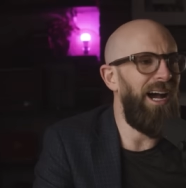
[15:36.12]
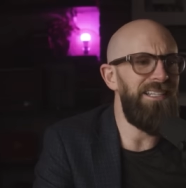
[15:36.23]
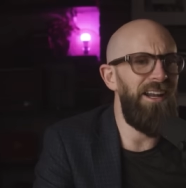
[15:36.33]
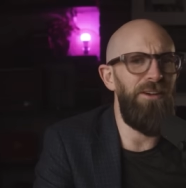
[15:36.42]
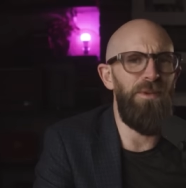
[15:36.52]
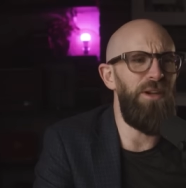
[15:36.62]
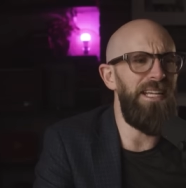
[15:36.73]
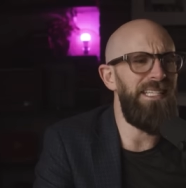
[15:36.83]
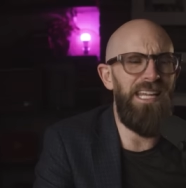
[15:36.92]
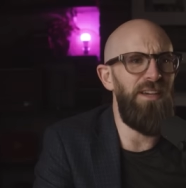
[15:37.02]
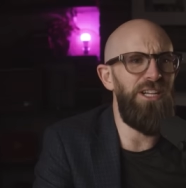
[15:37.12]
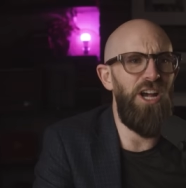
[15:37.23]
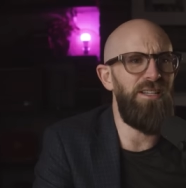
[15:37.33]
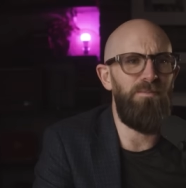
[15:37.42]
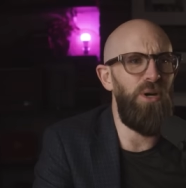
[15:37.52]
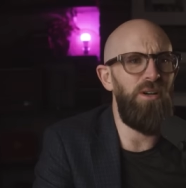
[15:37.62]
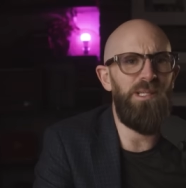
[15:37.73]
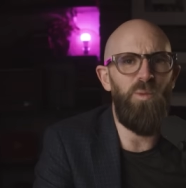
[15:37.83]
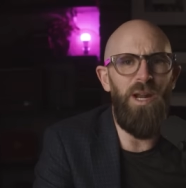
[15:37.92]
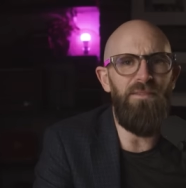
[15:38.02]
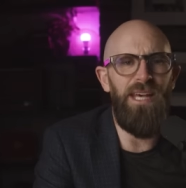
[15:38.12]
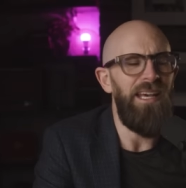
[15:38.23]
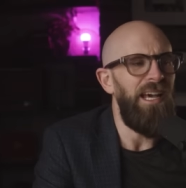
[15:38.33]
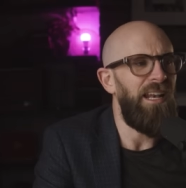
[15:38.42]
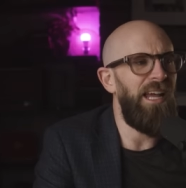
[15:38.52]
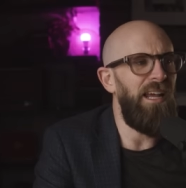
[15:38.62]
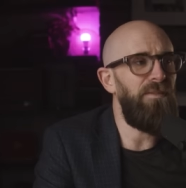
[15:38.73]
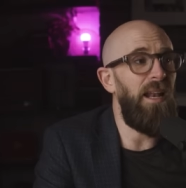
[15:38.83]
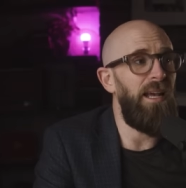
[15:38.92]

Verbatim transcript: don't know, movies, TV shows, books, whatever. Like, if they're